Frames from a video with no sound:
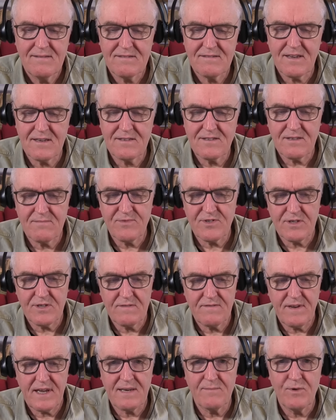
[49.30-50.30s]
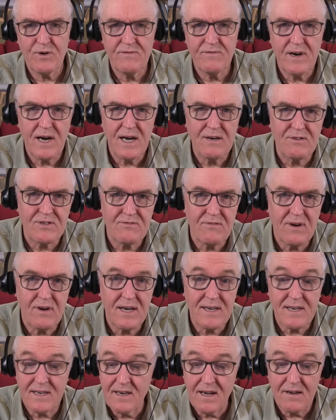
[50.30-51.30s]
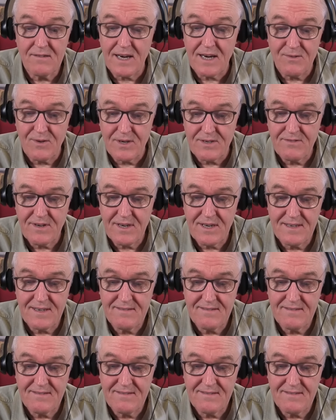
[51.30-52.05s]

so some sort of animal virus. Right? I didn't know that one. Right. Yeah.